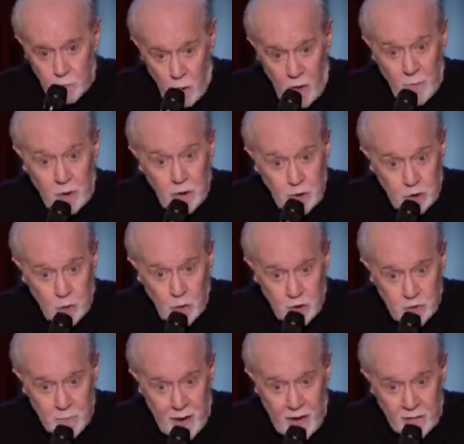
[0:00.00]
women and
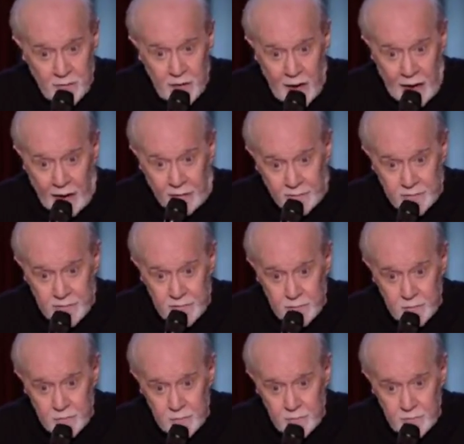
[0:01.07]
Jewish men, hats.